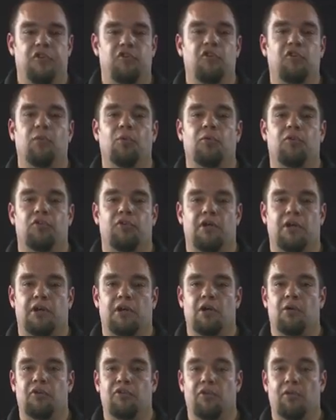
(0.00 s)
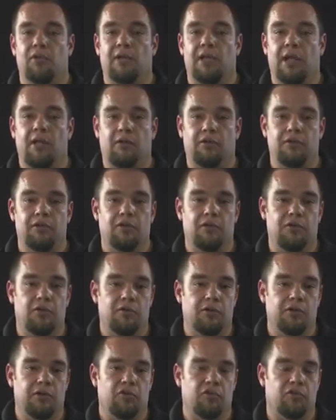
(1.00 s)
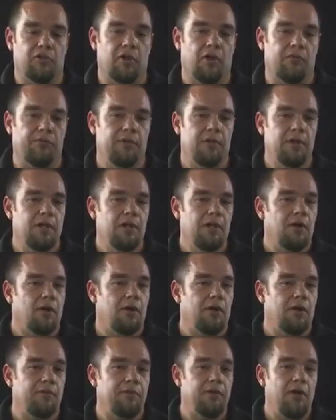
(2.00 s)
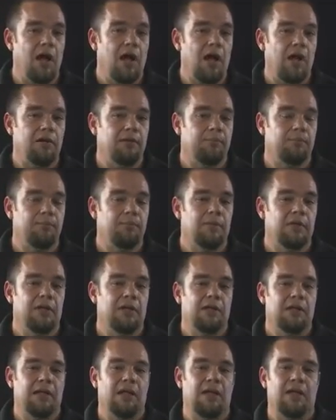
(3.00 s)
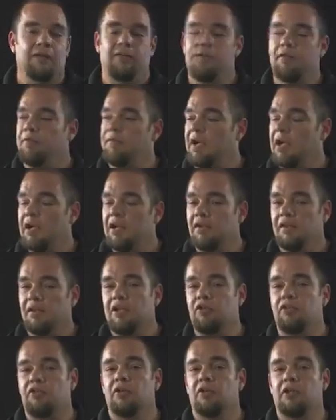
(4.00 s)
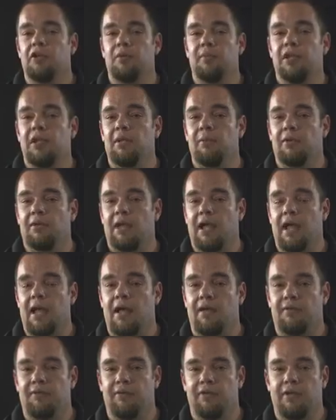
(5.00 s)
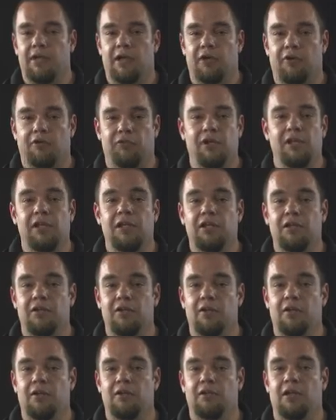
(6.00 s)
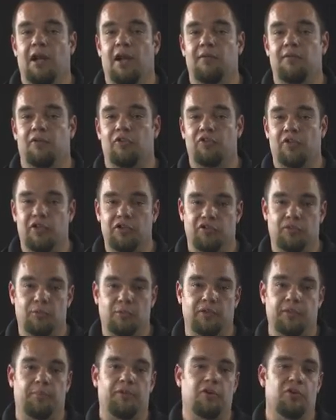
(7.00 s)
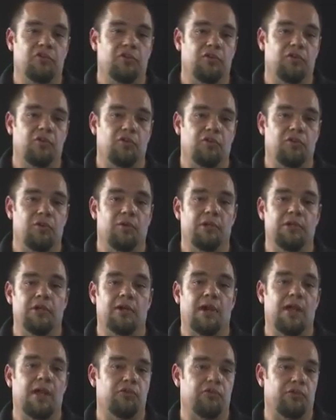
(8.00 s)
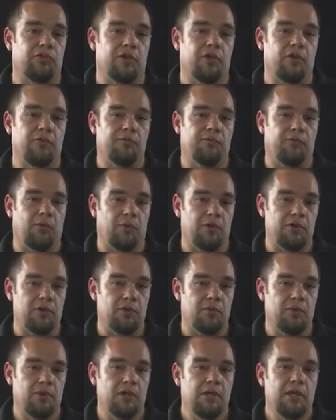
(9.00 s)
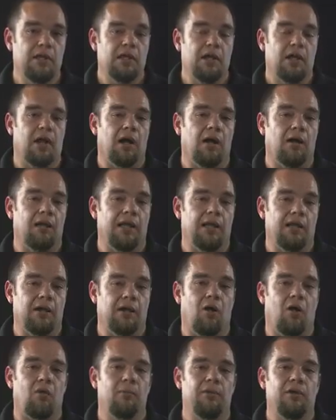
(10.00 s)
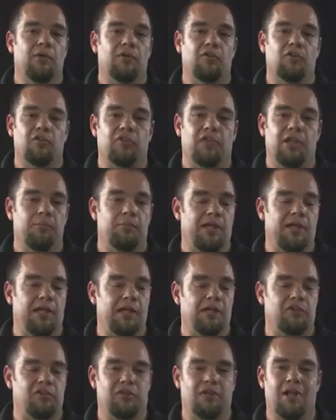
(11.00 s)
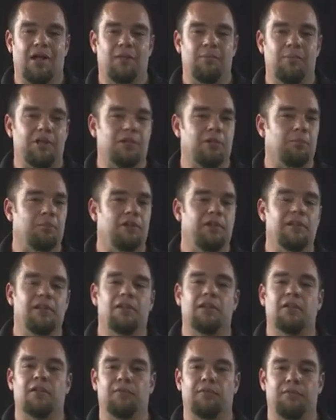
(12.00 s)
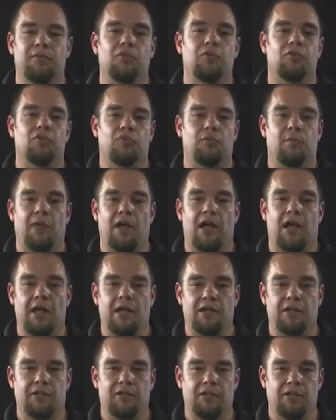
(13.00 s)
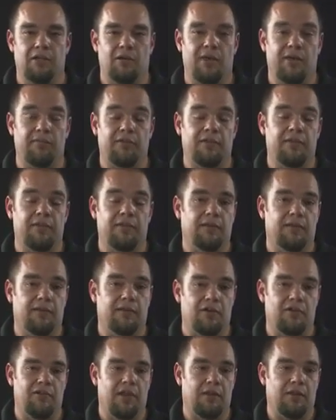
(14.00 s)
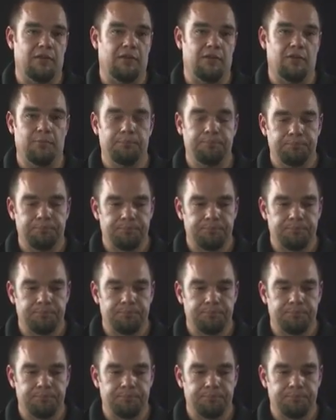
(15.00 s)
tools that are going to allow you to do it yourself. Or if not, at the very least, you're going to be able to have a really good conversation with the person who's doing your SEO for you, and all be on the same page and not be completely confused by everything that they're telling you.